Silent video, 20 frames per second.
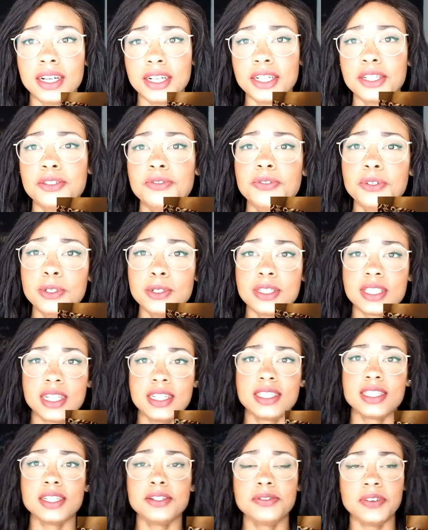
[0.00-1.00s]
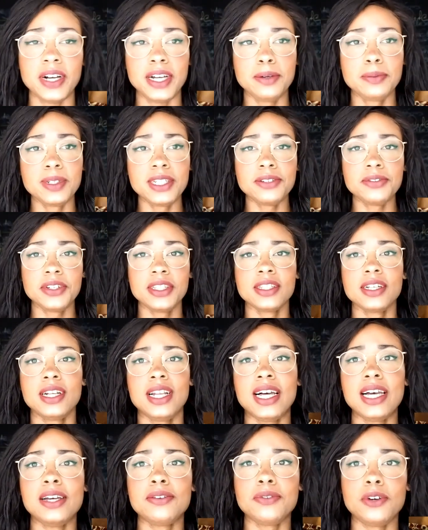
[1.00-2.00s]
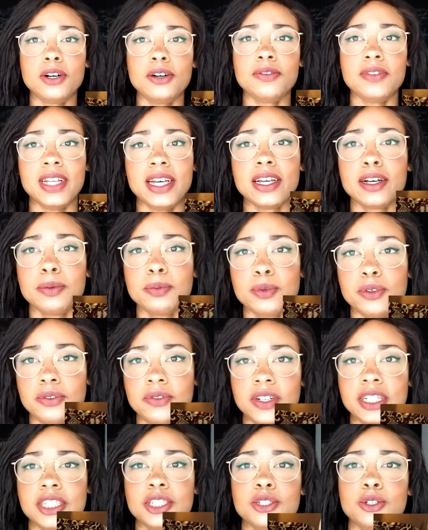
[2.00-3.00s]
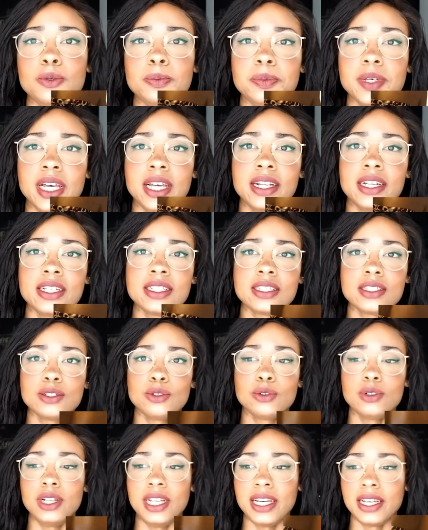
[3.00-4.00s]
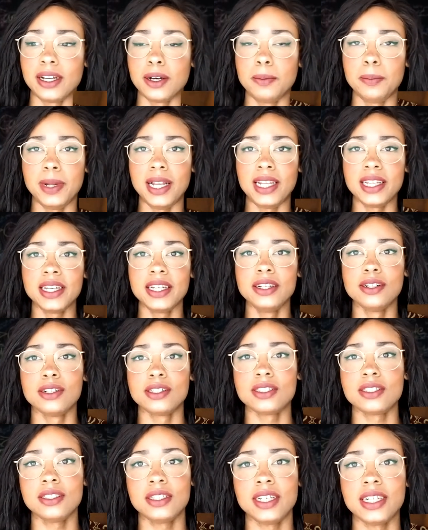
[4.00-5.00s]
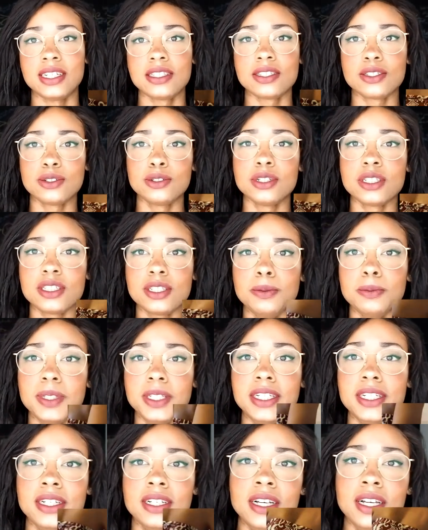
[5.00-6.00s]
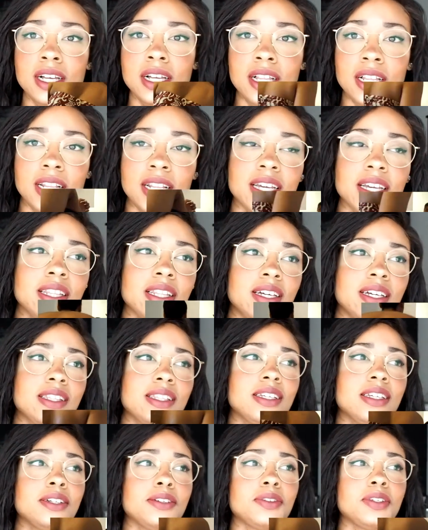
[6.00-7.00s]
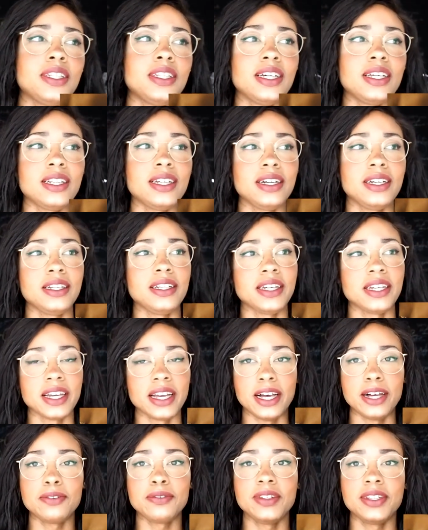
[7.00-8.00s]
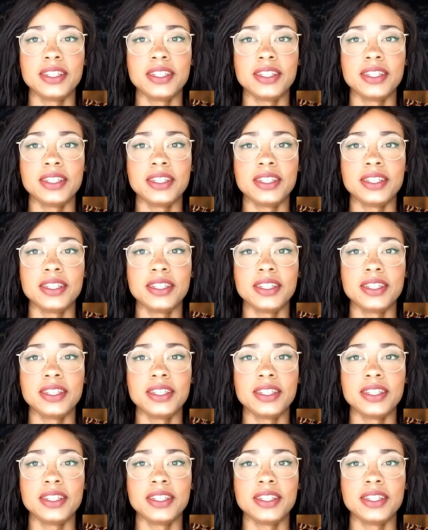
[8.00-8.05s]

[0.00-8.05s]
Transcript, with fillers: It feels as if I'm living the life of like a professional pianist or like a ballet dancer or something like that, given that I like have